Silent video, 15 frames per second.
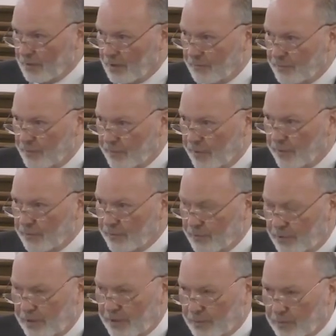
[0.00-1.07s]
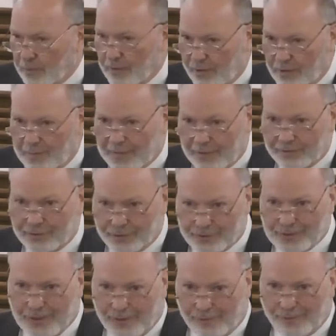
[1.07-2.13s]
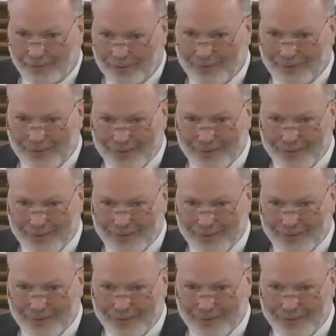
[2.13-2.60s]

If you don't, you need to worry about yourself.